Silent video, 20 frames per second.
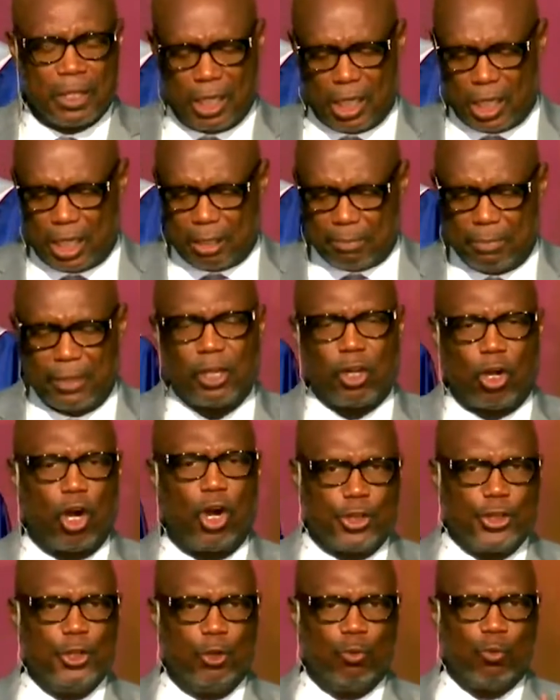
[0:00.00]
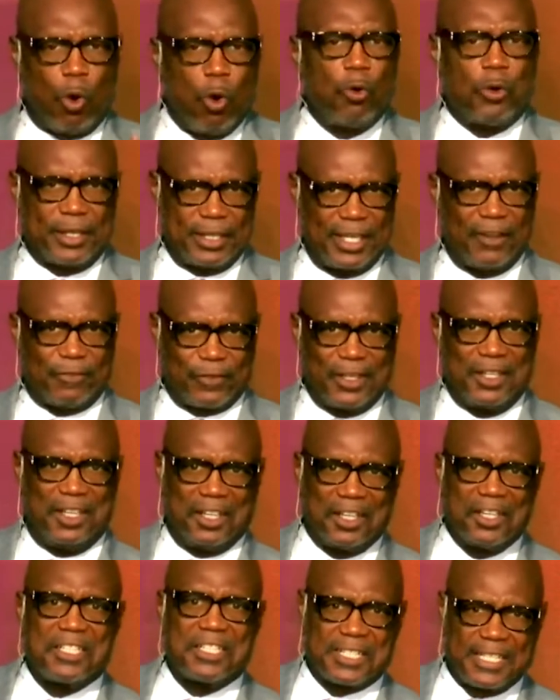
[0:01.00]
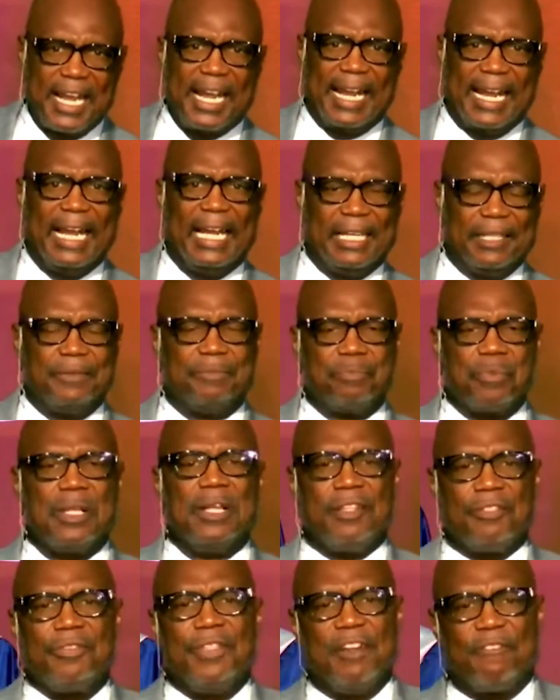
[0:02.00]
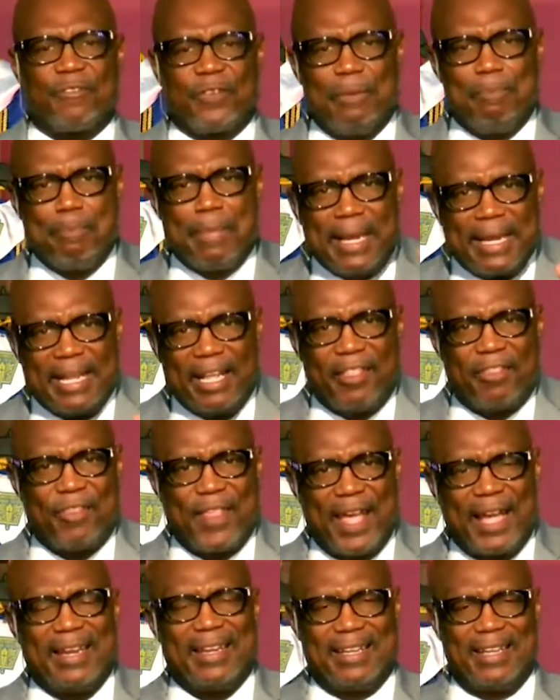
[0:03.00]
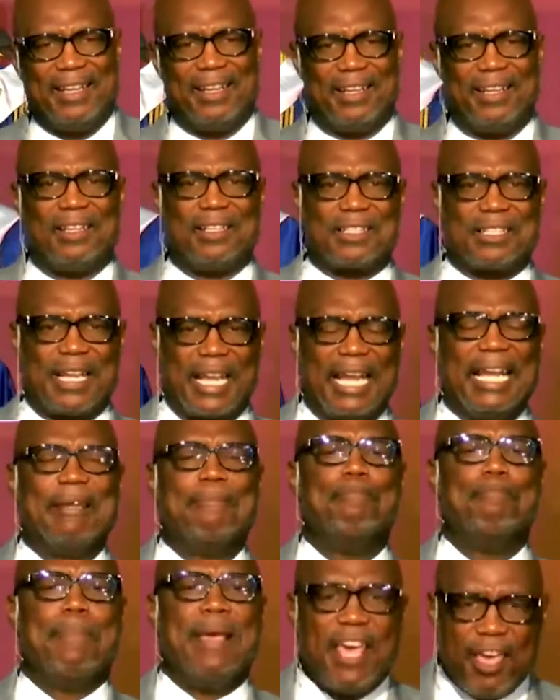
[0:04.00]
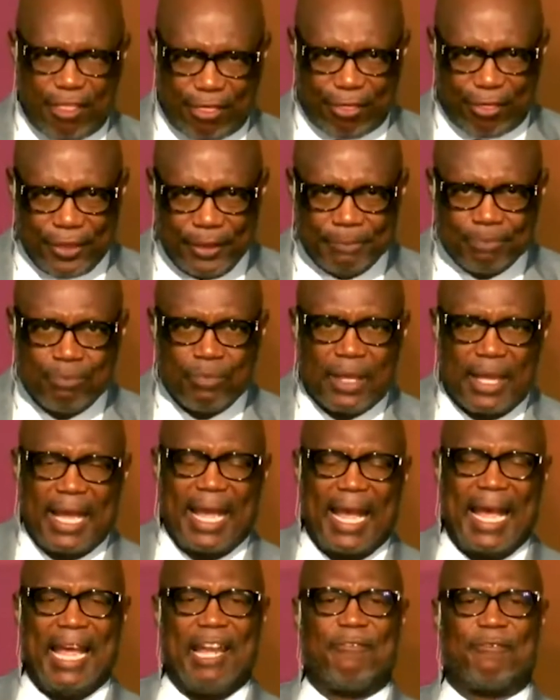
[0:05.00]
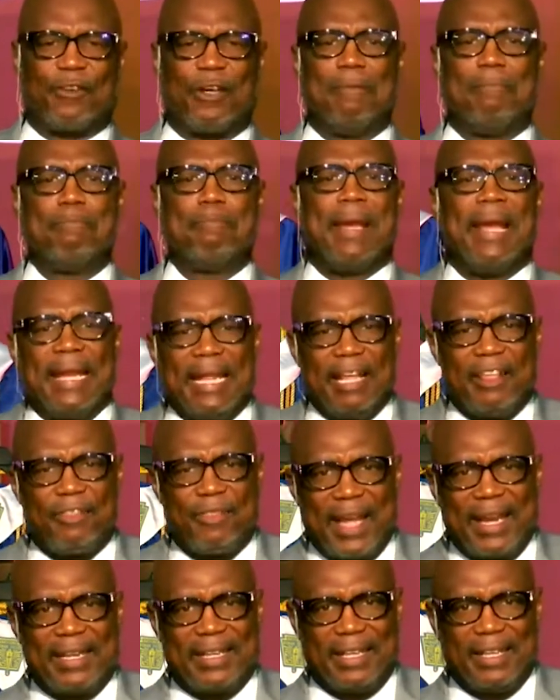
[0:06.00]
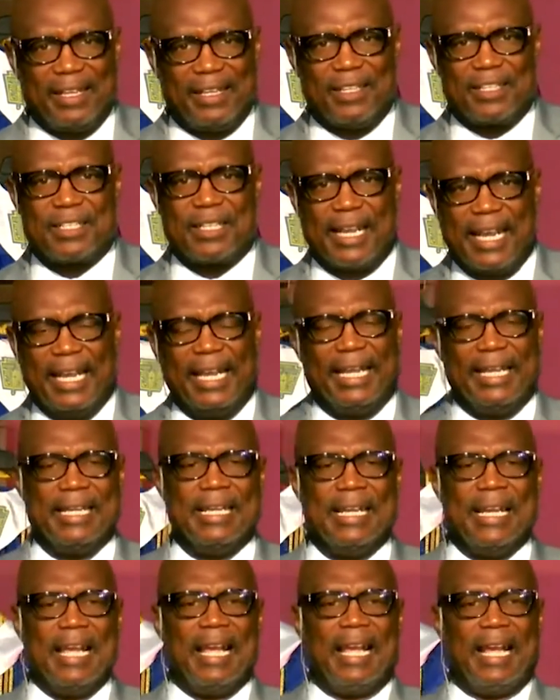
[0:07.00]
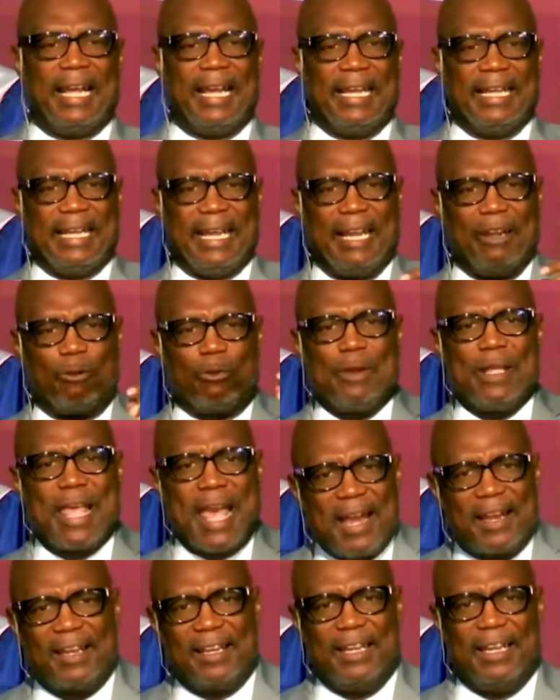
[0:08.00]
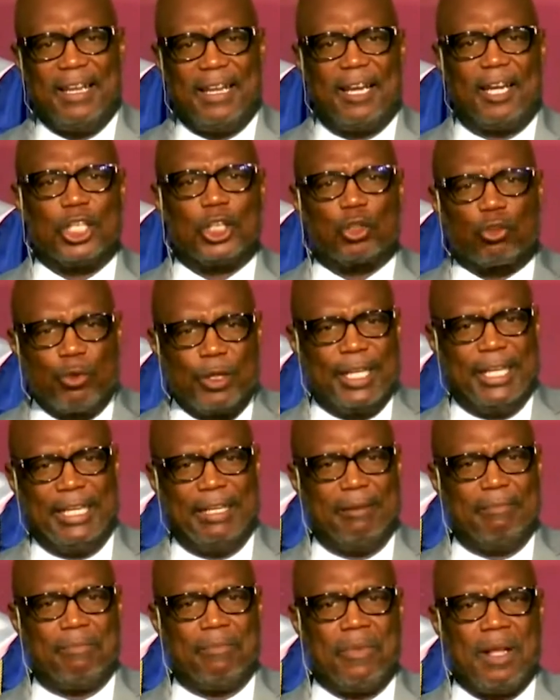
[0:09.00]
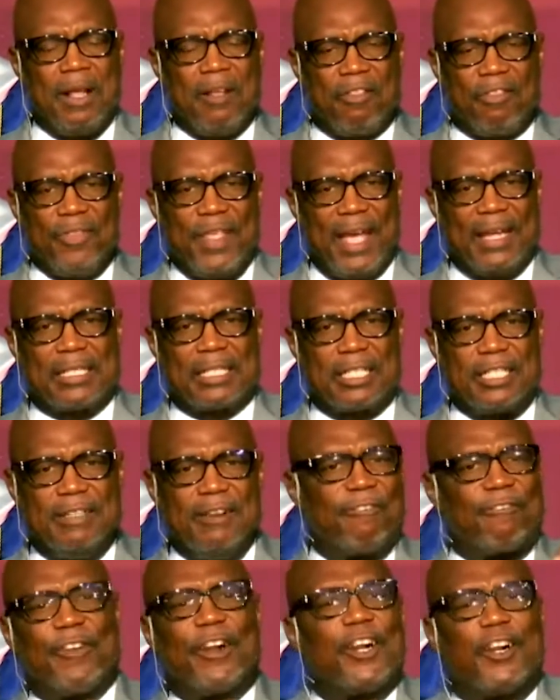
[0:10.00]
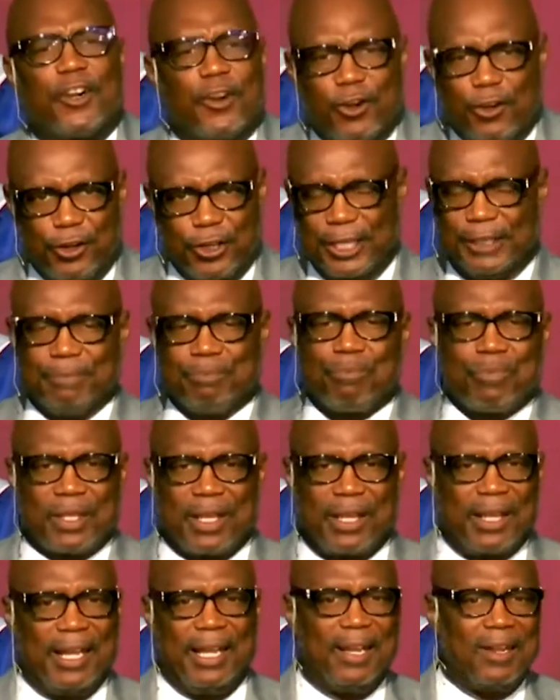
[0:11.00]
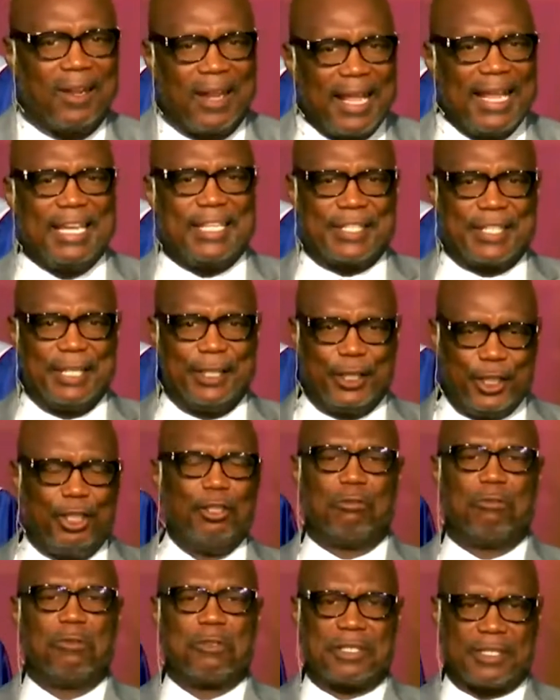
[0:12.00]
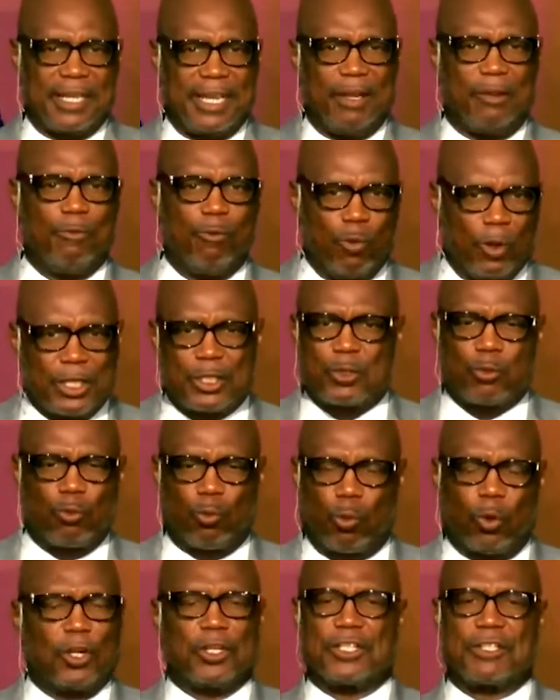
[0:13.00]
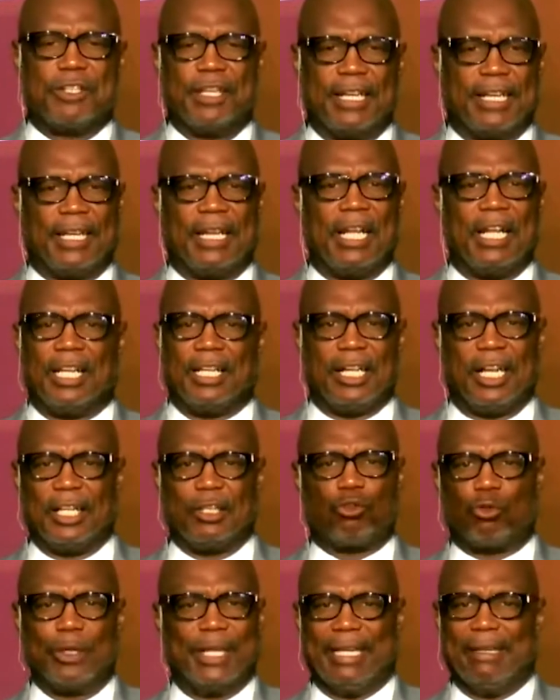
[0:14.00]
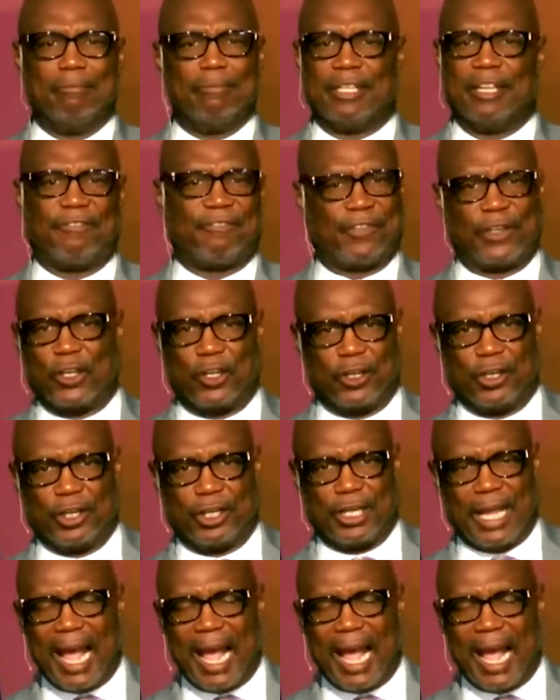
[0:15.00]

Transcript: Uh, but are you woke enough to understand that for many that is a myth? And for many that is a, a, a reality, a dream that's deferred. And Langston Hughes said, What's worse than a, a dream deferred?